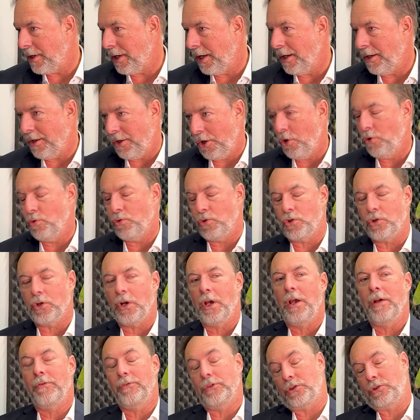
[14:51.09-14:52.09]
Okay, huge.
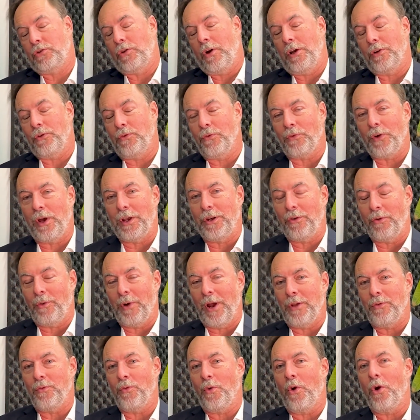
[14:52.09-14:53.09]
I was trying to find the
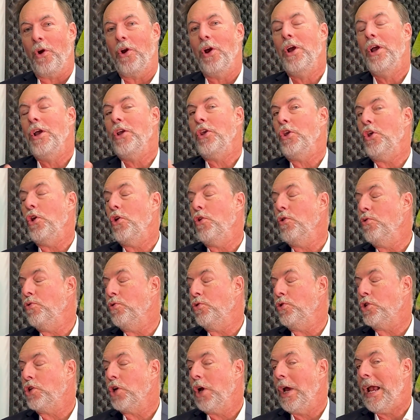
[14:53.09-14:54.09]
right word.
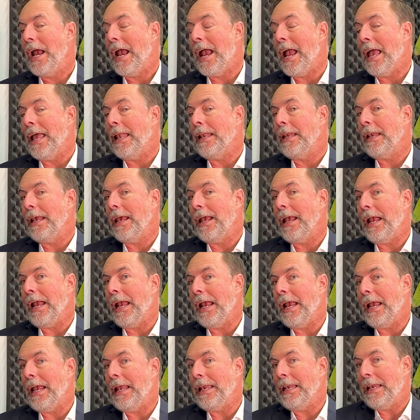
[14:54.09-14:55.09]
Huge. And
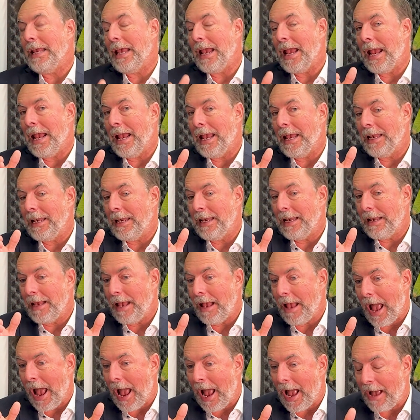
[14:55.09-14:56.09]

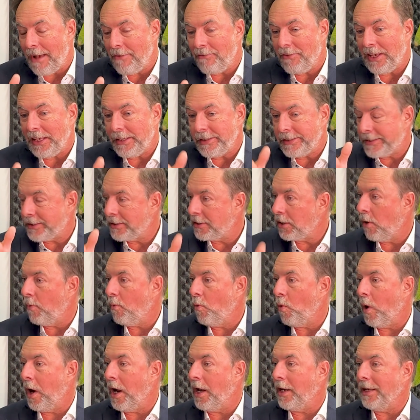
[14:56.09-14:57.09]
having
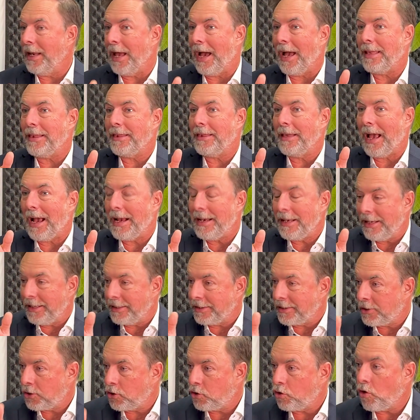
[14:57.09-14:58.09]
someone that
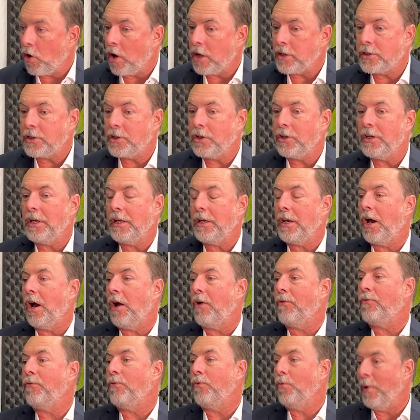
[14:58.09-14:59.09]
is trusted
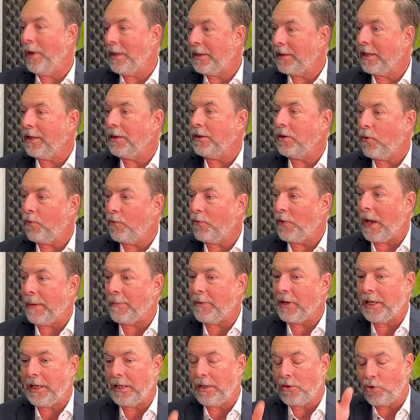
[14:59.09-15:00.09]
enough within the
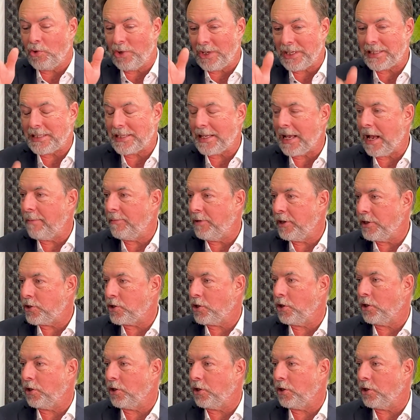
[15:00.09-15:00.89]
family to establish the